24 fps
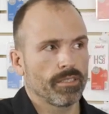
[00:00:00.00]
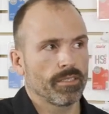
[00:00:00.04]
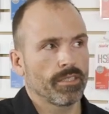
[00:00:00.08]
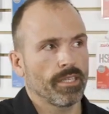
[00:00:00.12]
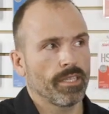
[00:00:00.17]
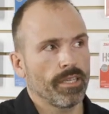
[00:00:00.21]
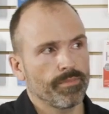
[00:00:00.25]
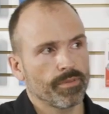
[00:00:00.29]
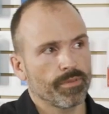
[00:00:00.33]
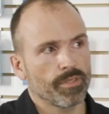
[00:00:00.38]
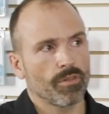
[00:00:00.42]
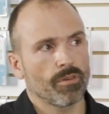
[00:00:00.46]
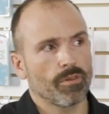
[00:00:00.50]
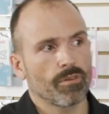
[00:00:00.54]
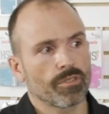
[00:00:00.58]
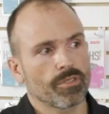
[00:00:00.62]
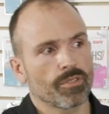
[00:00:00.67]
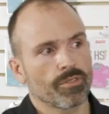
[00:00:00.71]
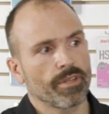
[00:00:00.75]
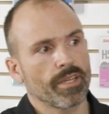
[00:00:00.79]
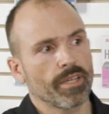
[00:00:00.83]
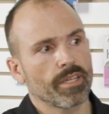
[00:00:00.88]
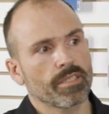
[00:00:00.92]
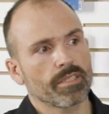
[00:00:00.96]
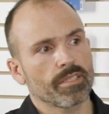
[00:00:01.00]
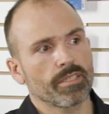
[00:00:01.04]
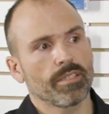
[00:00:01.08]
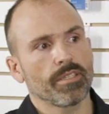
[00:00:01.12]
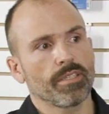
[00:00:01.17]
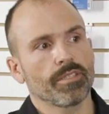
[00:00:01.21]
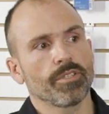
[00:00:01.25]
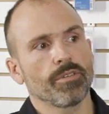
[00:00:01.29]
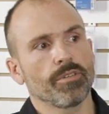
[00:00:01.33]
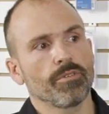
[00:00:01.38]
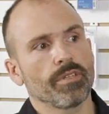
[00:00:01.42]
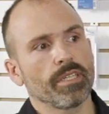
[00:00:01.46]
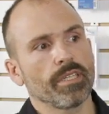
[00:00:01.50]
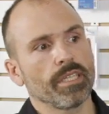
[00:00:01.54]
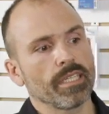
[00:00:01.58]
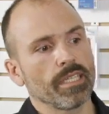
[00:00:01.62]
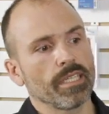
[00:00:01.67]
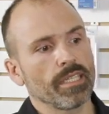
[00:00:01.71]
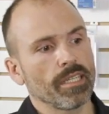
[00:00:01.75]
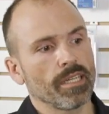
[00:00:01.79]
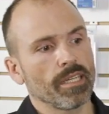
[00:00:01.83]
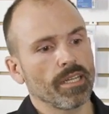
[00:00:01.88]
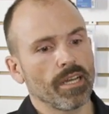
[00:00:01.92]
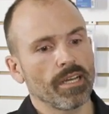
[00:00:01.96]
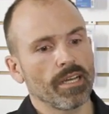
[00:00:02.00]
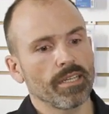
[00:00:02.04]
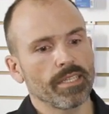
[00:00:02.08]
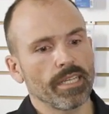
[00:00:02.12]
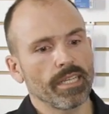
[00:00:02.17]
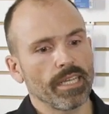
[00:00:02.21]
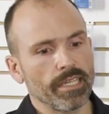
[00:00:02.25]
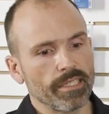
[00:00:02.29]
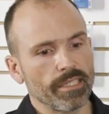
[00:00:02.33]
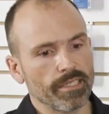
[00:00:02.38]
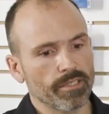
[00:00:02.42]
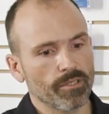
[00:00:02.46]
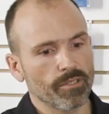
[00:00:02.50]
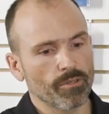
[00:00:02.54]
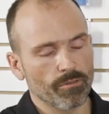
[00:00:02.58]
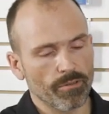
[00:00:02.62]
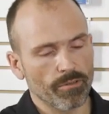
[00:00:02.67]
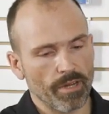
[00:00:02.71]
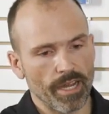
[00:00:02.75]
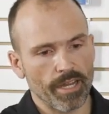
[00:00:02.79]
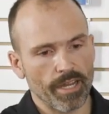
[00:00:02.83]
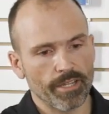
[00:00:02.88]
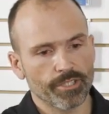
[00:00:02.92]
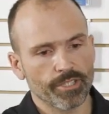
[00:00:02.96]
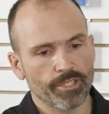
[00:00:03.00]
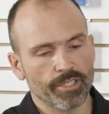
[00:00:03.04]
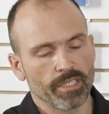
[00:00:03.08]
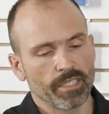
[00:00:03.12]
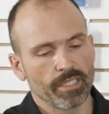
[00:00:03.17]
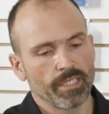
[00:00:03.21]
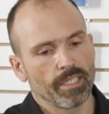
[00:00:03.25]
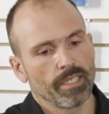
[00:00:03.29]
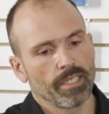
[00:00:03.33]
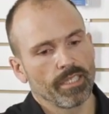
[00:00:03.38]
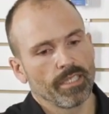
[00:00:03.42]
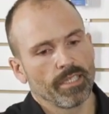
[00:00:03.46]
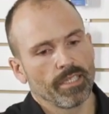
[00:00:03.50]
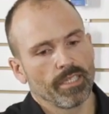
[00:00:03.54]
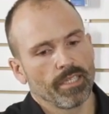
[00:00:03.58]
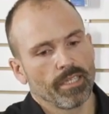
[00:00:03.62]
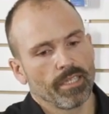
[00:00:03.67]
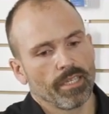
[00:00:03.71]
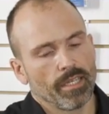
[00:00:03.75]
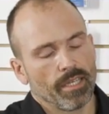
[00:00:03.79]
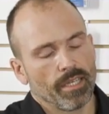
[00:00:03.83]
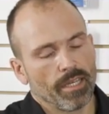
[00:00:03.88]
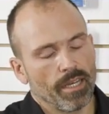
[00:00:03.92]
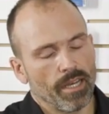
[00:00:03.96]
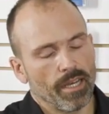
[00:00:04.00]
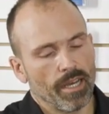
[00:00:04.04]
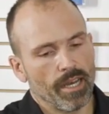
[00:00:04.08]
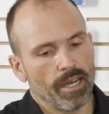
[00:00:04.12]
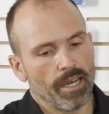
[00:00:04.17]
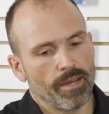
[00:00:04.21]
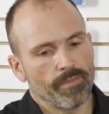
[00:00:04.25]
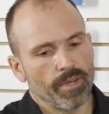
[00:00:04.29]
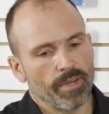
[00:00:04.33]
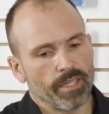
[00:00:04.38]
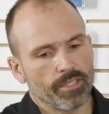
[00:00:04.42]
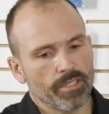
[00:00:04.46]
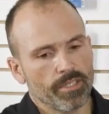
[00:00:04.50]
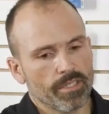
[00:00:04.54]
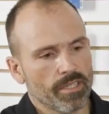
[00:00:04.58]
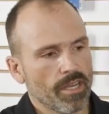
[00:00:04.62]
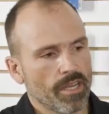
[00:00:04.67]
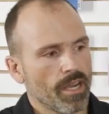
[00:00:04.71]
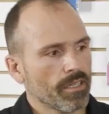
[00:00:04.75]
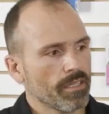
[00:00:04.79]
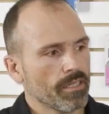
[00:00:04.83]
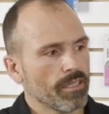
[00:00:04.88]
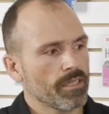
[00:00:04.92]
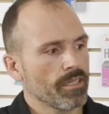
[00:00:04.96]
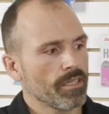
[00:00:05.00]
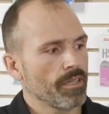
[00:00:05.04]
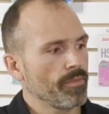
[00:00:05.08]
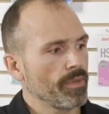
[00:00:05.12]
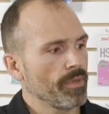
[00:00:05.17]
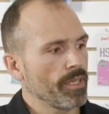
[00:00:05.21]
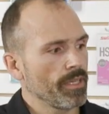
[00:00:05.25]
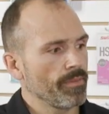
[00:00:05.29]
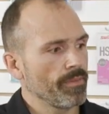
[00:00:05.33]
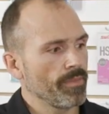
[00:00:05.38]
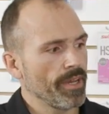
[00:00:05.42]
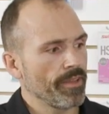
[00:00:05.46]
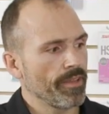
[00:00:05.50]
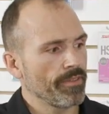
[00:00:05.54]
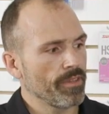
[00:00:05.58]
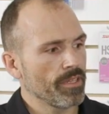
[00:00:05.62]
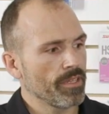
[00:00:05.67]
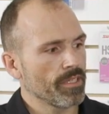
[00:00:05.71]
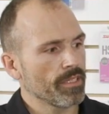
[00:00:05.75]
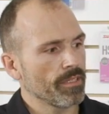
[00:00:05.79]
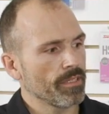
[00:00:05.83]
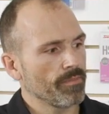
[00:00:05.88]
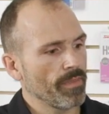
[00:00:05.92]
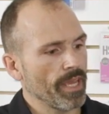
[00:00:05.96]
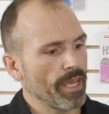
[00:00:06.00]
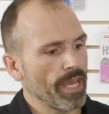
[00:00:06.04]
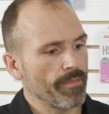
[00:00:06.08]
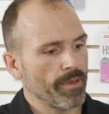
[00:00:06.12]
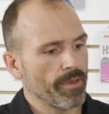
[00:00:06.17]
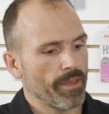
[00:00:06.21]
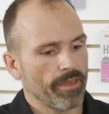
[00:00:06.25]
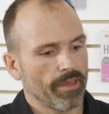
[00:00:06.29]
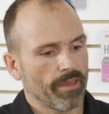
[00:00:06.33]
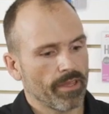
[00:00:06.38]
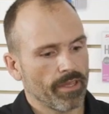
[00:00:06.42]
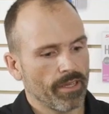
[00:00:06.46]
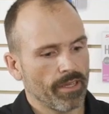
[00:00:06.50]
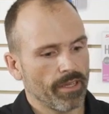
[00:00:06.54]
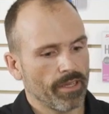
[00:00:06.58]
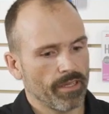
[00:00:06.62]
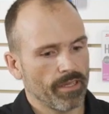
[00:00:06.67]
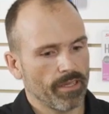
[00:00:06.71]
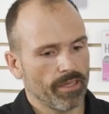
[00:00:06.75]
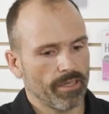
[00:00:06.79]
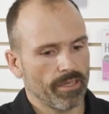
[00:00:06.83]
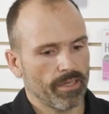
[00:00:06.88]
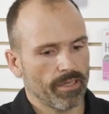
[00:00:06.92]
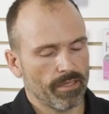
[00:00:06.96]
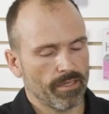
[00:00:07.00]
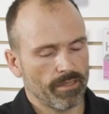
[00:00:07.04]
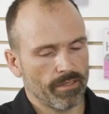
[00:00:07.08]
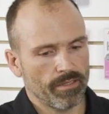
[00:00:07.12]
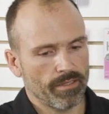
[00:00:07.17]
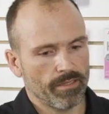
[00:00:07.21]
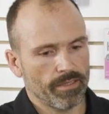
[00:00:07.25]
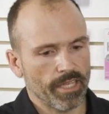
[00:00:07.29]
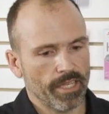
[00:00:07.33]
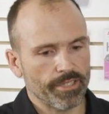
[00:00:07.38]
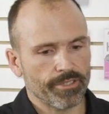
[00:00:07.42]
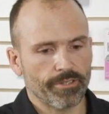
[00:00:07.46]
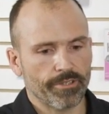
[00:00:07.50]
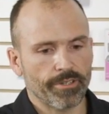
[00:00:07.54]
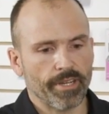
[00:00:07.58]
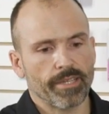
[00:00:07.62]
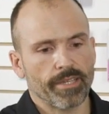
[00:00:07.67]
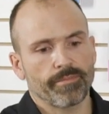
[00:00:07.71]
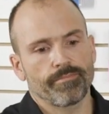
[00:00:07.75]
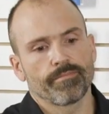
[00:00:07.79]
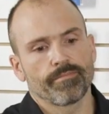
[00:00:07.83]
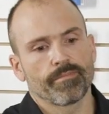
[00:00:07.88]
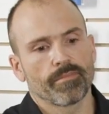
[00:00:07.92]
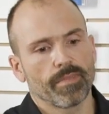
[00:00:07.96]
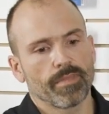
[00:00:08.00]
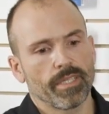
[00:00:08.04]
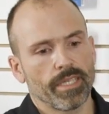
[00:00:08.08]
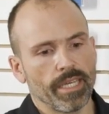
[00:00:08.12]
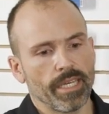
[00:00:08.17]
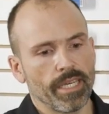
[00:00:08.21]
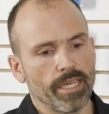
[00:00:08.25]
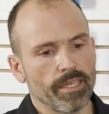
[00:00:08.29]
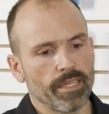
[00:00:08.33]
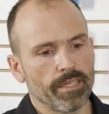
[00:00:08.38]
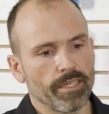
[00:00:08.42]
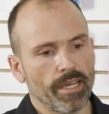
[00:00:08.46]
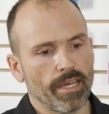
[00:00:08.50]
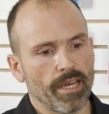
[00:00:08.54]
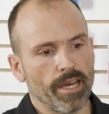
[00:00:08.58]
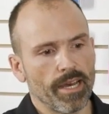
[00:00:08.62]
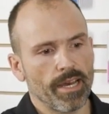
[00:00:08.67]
Tips or tricks to tuning in an unheated garage. I just talked to somebody about this in Mammoth yesterday, and